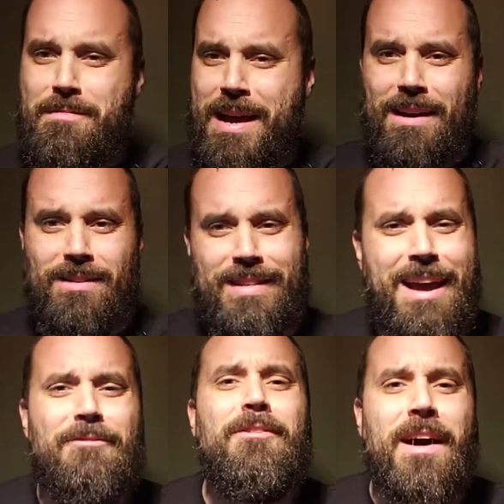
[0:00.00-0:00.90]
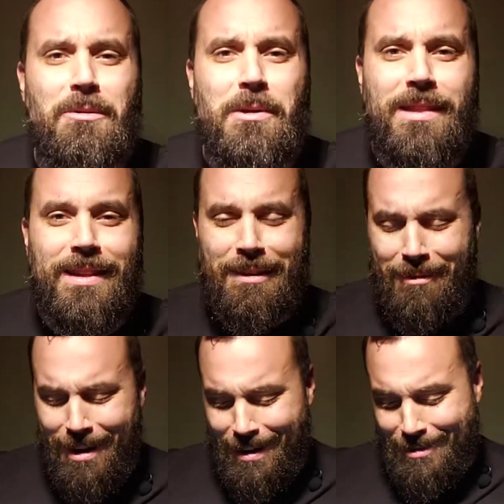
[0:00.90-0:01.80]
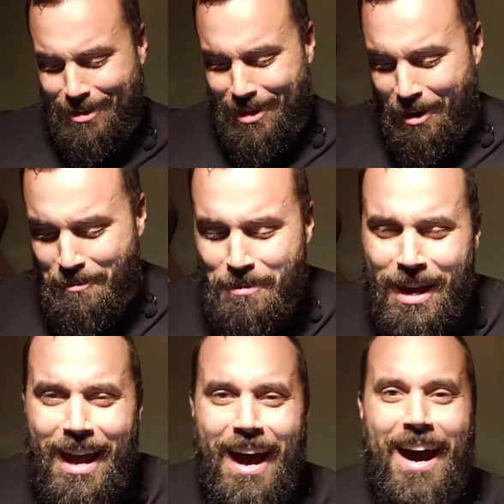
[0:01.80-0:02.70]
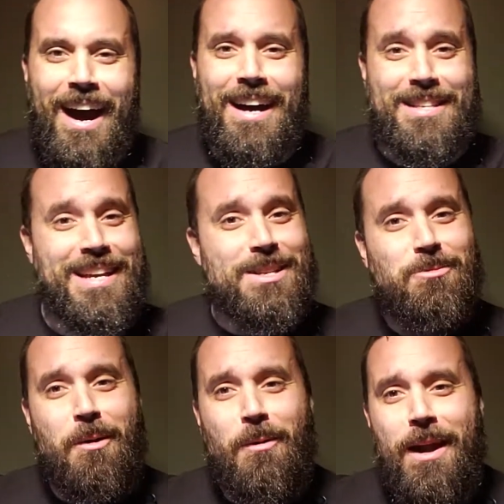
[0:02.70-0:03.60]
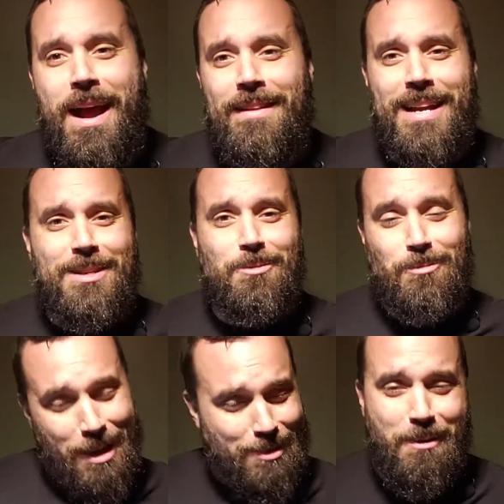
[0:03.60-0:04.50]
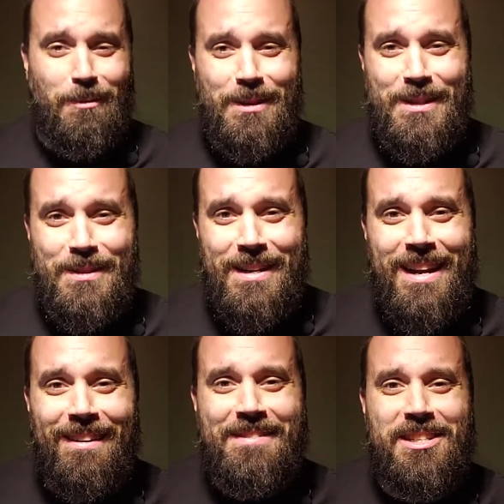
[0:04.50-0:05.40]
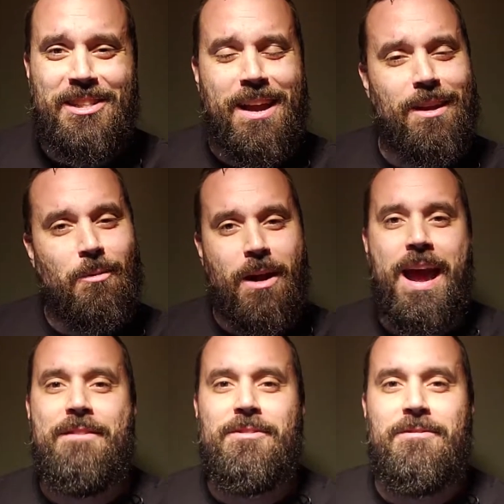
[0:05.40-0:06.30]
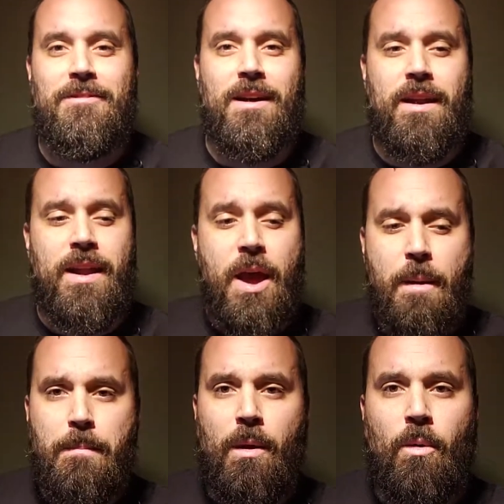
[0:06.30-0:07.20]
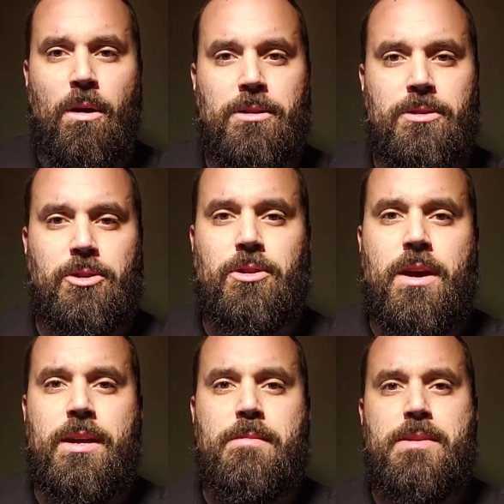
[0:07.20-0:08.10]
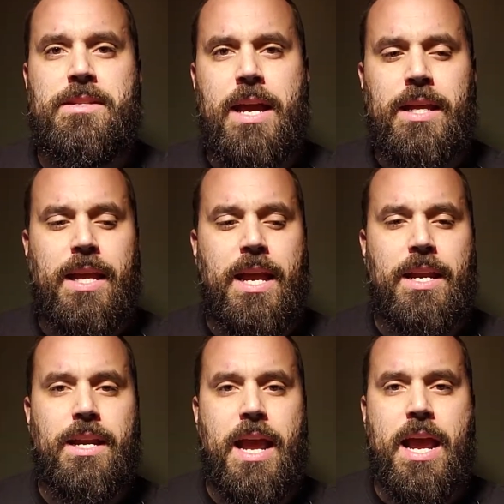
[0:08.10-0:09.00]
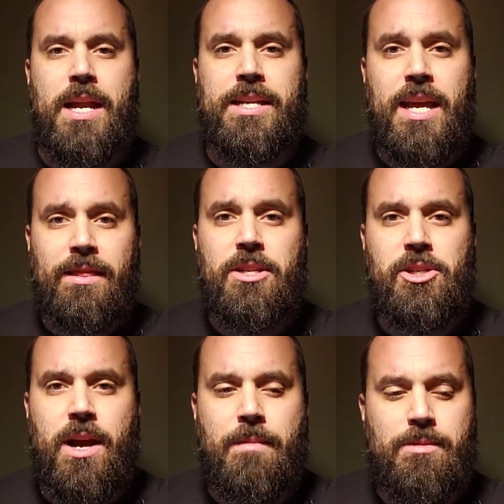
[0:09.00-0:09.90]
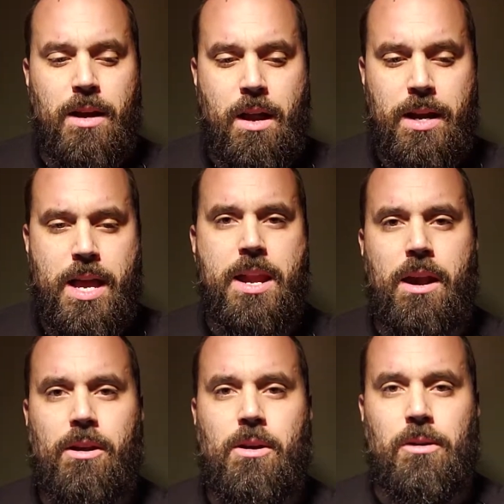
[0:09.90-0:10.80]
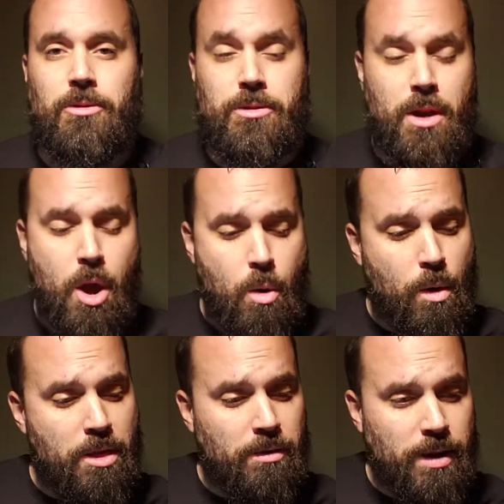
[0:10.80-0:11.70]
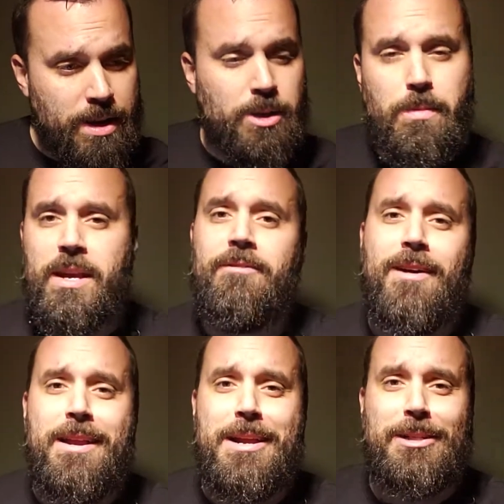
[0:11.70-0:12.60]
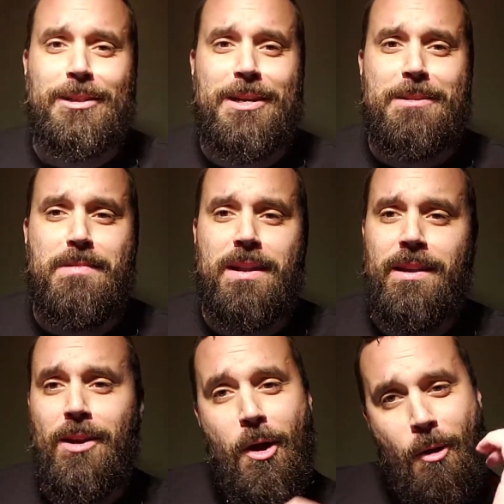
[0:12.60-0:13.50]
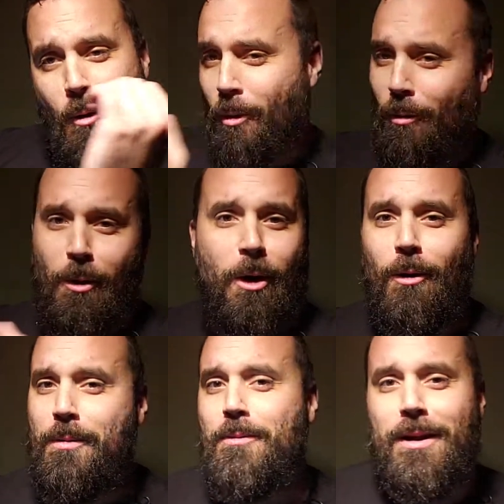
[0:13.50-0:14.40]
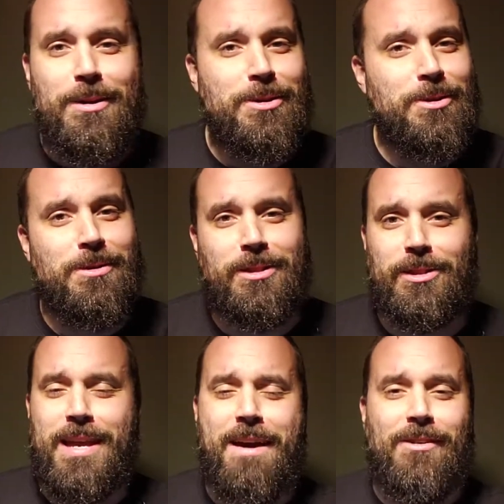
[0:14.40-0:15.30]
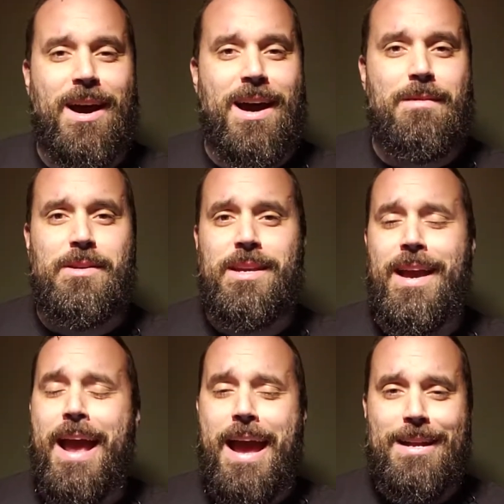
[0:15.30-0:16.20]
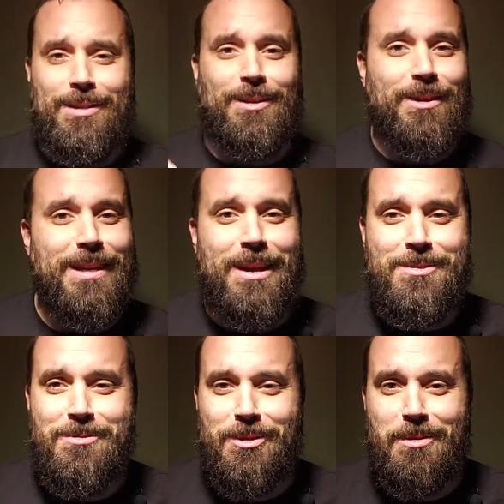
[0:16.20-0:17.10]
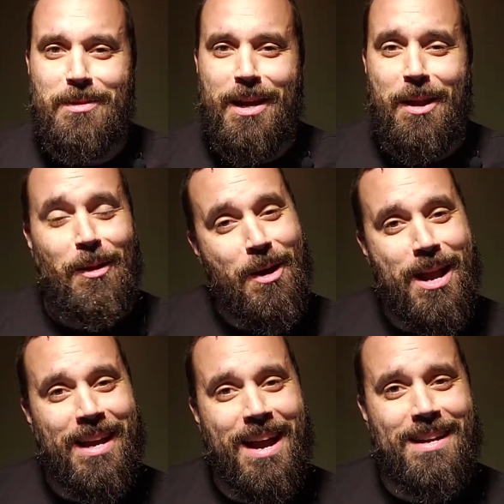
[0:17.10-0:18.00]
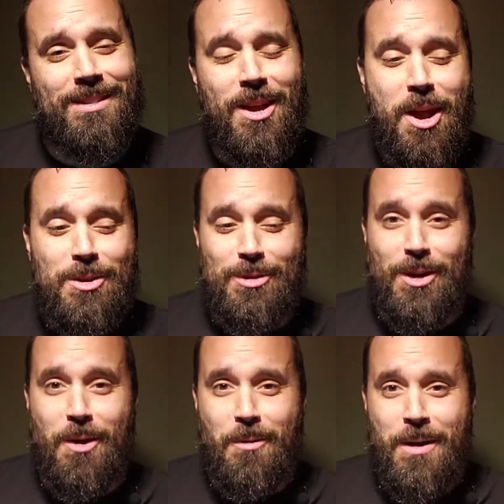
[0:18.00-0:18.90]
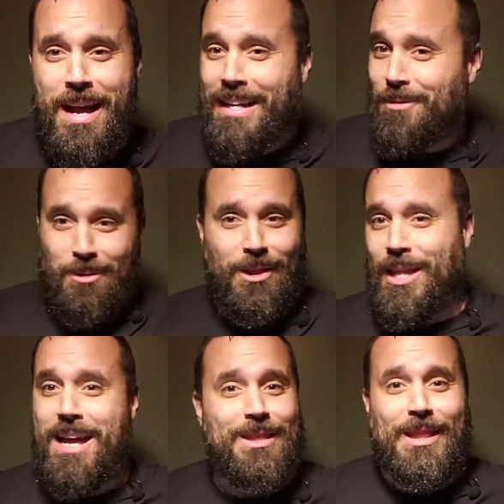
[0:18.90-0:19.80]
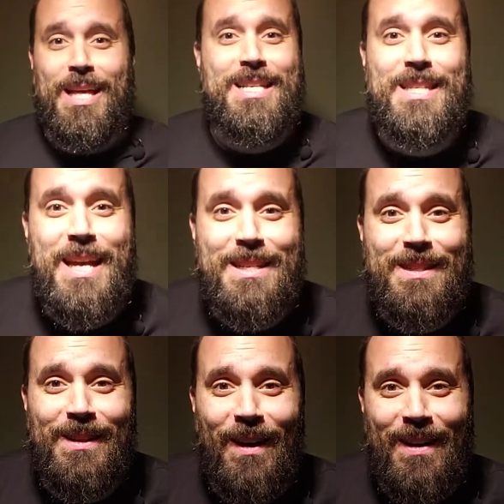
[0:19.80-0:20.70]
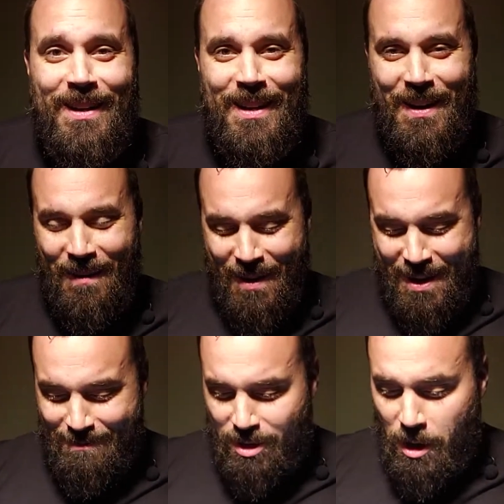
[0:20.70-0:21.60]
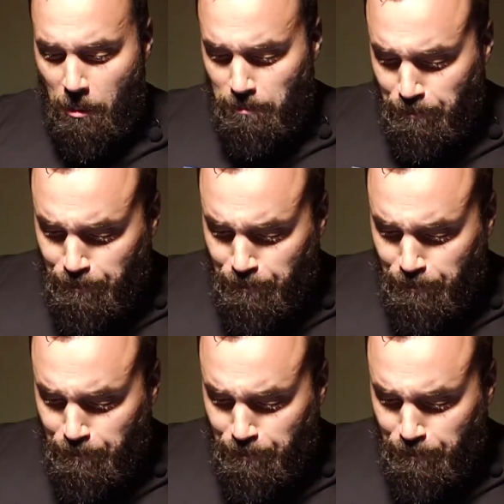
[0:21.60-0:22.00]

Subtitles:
mouse, have fun with it, right? So that's what we're at. That's what we're doing here on the channel. We're having fun, but we're also trying to be dedicated and get the job done and hit our goals. Whether it is being financially independent or all we want to do is just have a hobby and start that YouTube channel. All right, guys? So let's get started here, right? So